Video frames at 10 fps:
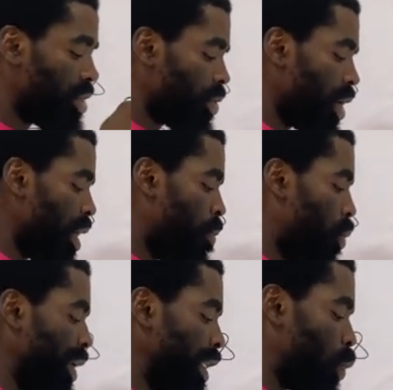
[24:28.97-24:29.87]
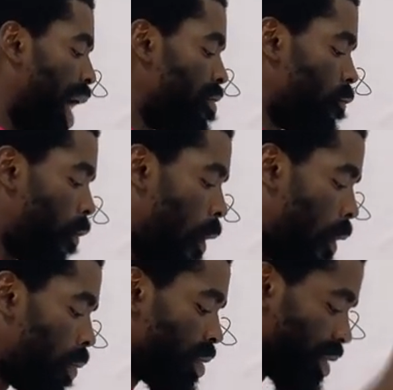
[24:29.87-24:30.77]

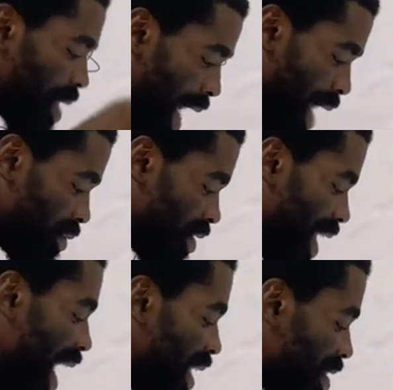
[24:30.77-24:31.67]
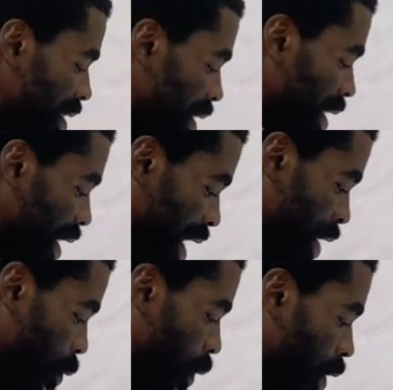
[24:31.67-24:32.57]
3.14 times 18
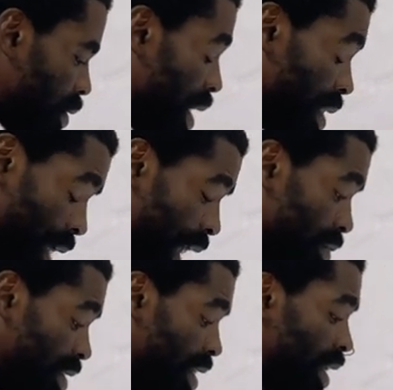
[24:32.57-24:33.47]
equals a times